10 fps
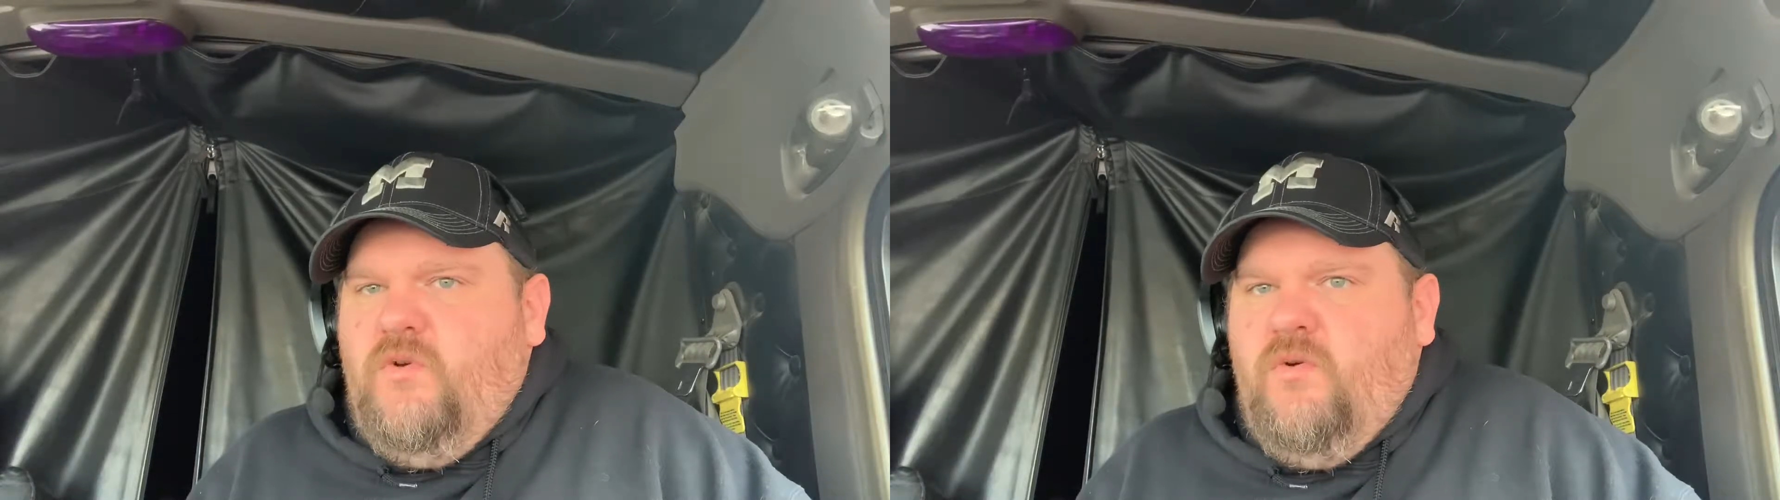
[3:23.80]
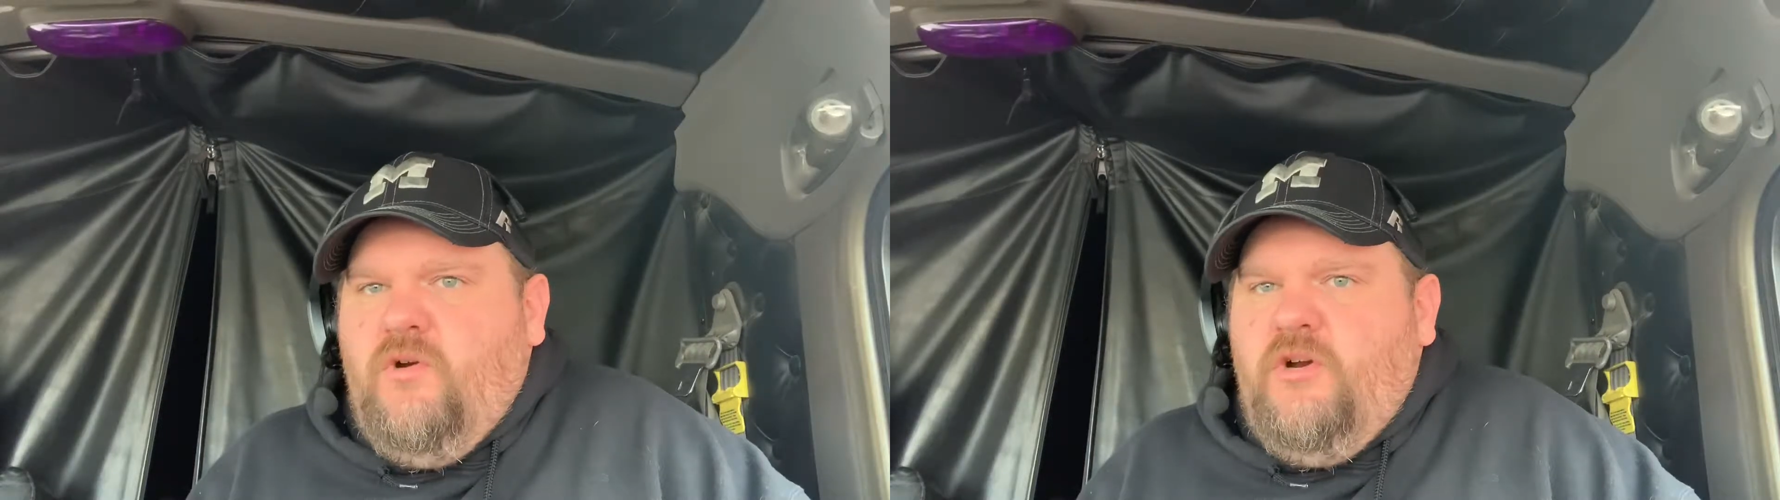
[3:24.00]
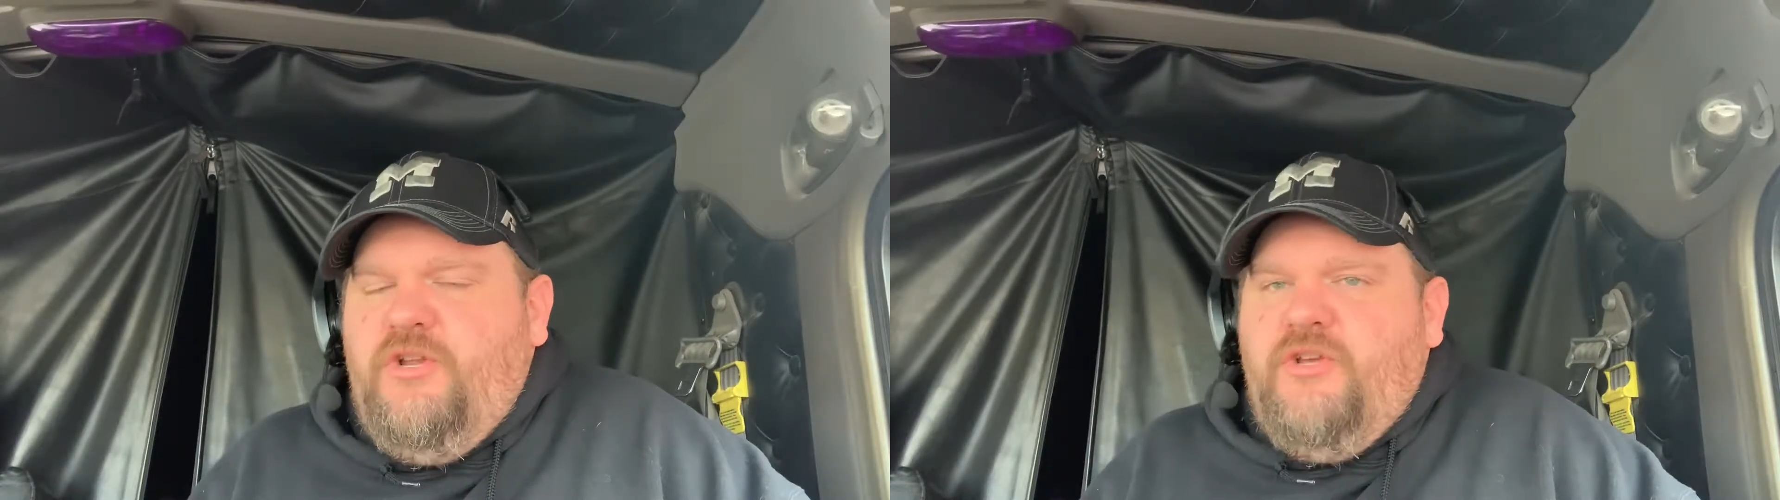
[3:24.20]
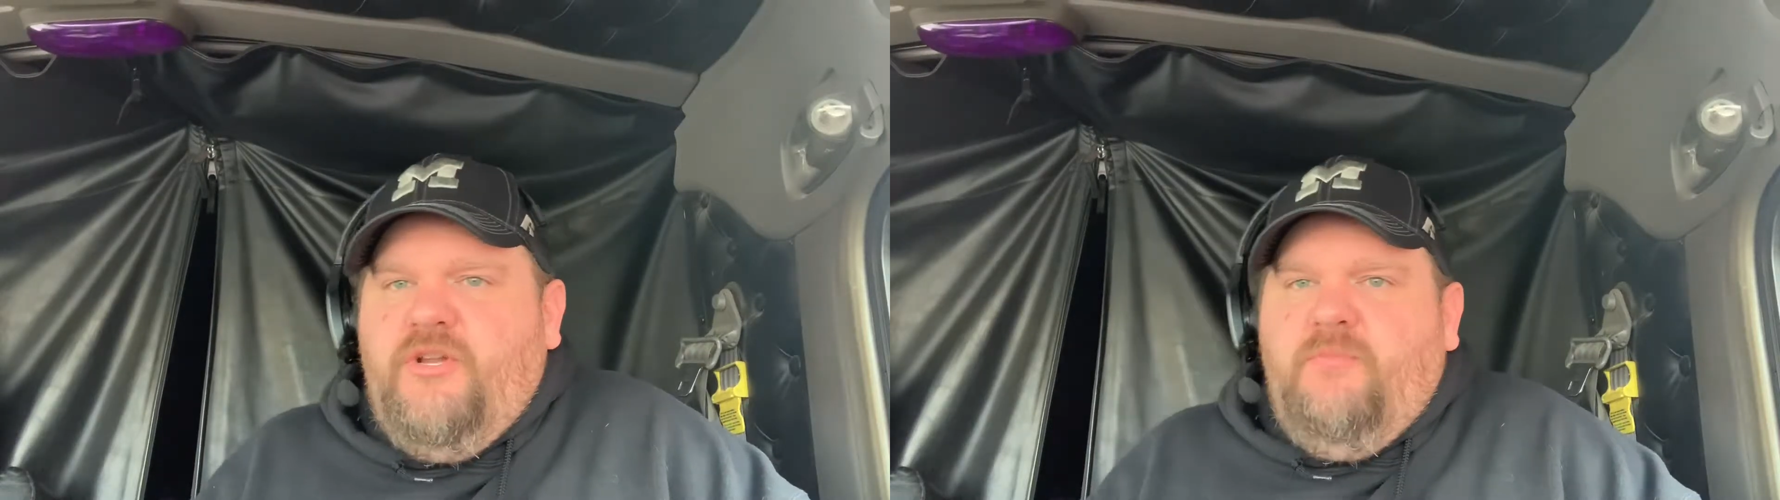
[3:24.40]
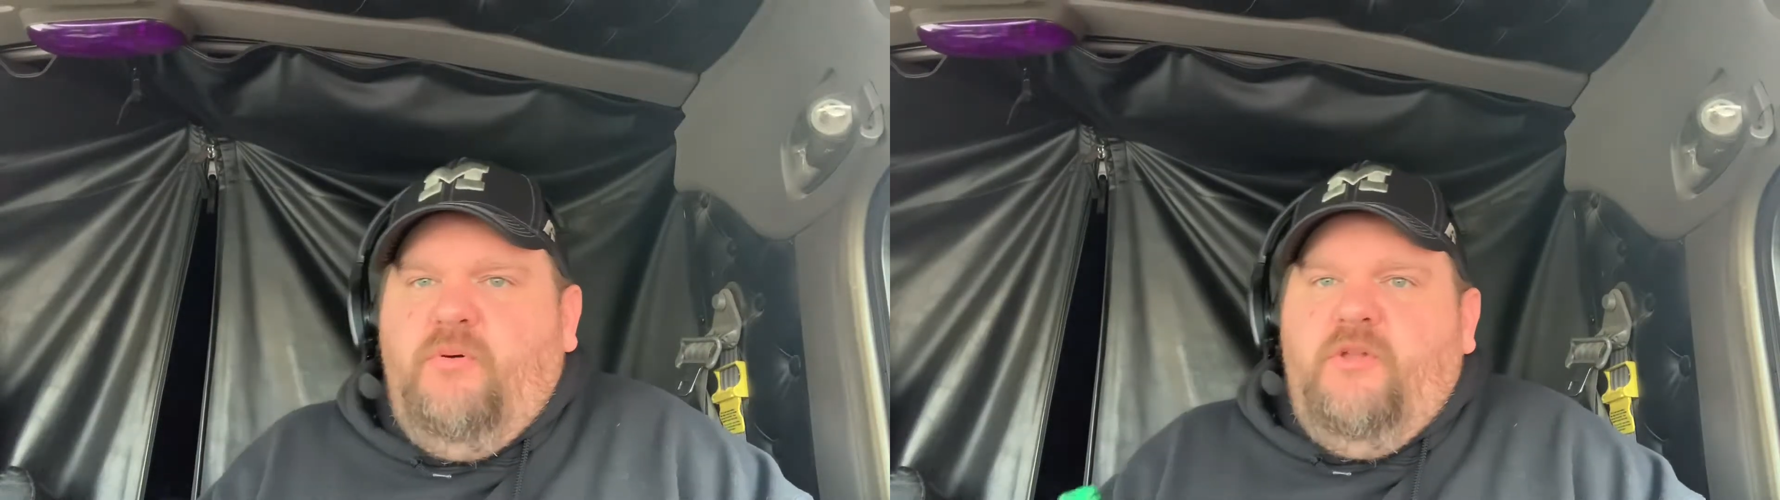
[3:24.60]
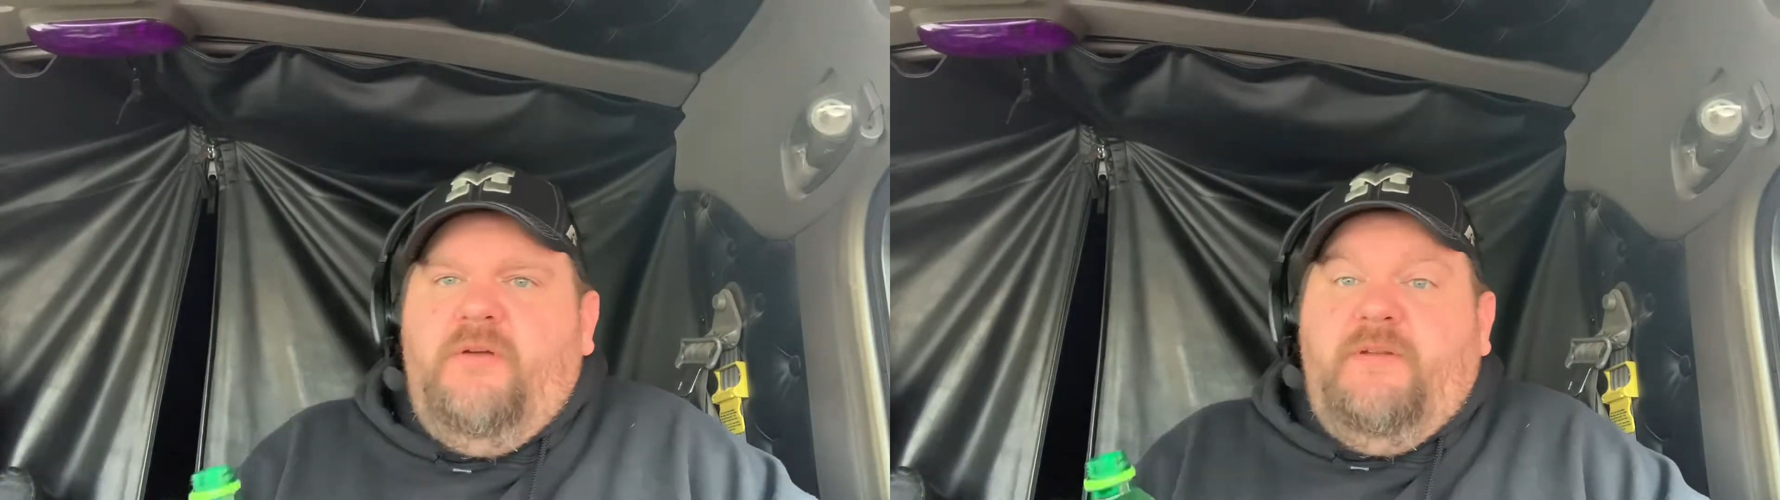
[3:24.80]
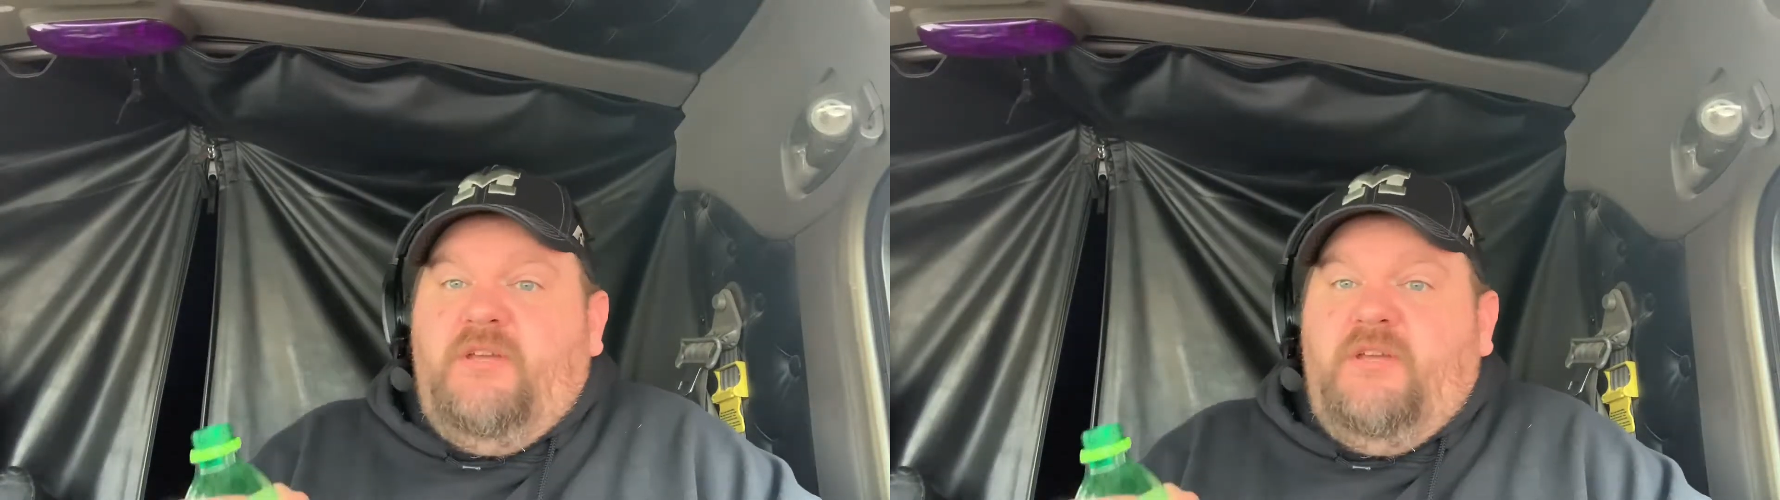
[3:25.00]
Or you could have pulled up,